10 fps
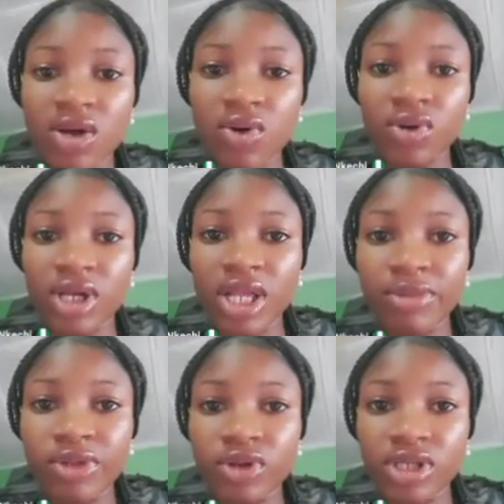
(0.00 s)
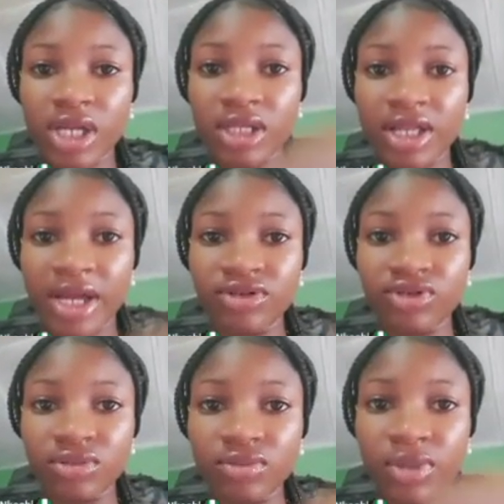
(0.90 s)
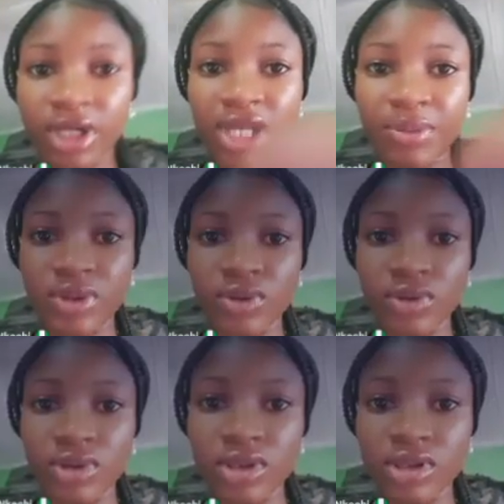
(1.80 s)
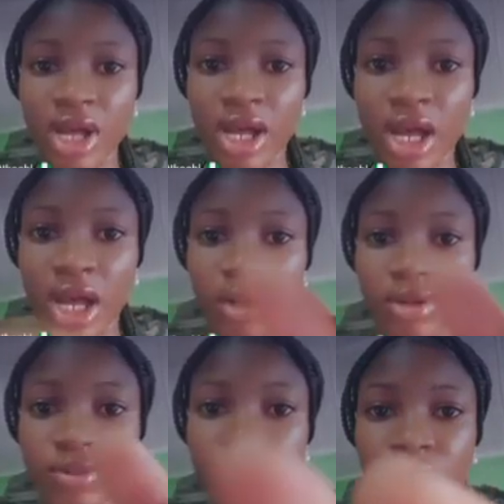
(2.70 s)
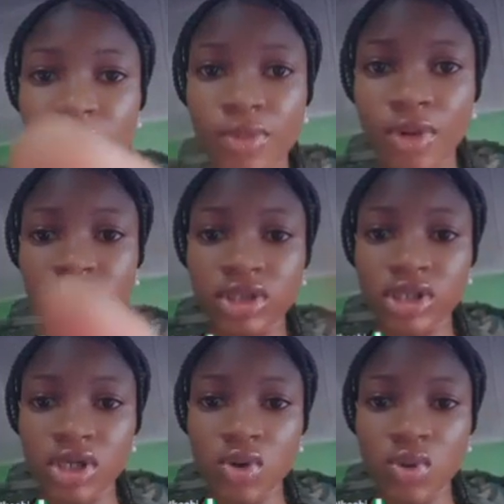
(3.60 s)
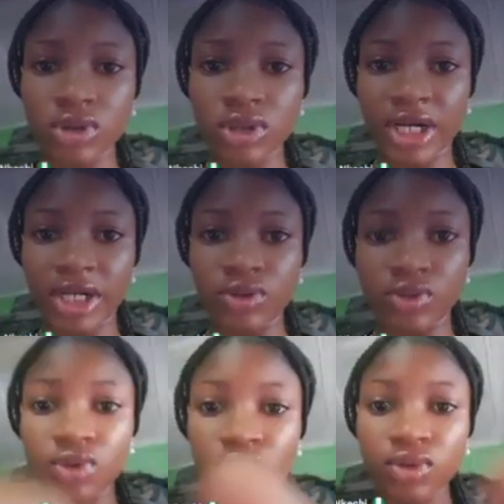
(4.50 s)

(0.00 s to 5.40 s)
Okay, let me just end the live stream by tapping on this button, the second one, like I told you.